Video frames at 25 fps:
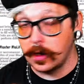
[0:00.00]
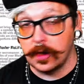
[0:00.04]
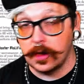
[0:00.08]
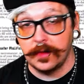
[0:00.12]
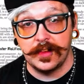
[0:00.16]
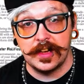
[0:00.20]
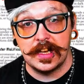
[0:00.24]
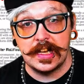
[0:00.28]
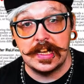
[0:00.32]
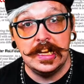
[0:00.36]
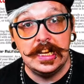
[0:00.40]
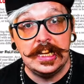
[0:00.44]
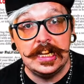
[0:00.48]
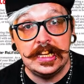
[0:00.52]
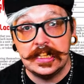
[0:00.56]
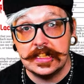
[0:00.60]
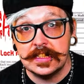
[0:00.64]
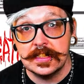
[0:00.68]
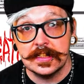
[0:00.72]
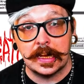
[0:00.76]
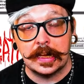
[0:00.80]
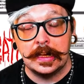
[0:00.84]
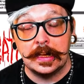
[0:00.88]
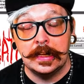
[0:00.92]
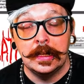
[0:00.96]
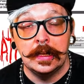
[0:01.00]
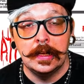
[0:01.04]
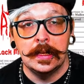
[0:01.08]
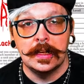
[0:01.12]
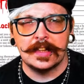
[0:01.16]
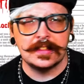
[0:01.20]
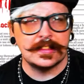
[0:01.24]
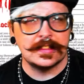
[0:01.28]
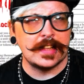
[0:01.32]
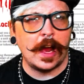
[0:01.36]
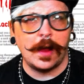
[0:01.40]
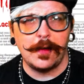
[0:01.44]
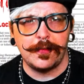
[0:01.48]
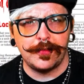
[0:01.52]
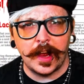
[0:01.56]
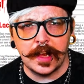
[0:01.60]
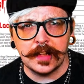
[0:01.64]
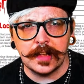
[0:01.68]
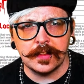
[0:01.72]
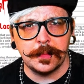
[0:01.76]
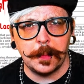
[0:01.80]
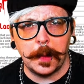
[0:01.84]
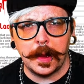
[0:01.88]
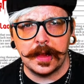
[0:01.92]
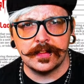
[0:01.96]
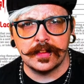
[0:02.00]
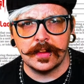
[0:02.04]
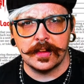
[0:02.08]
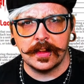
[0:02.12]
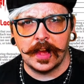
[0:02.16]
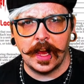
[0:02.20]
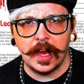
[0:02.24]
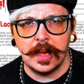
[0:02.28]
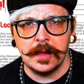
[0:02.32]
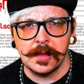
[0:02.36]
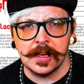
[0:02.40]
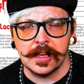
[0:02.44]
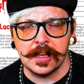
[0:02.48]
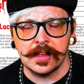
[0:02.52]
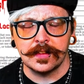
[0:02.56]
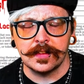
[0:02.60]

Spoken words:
don't know if it needs it because of how fast-paced the game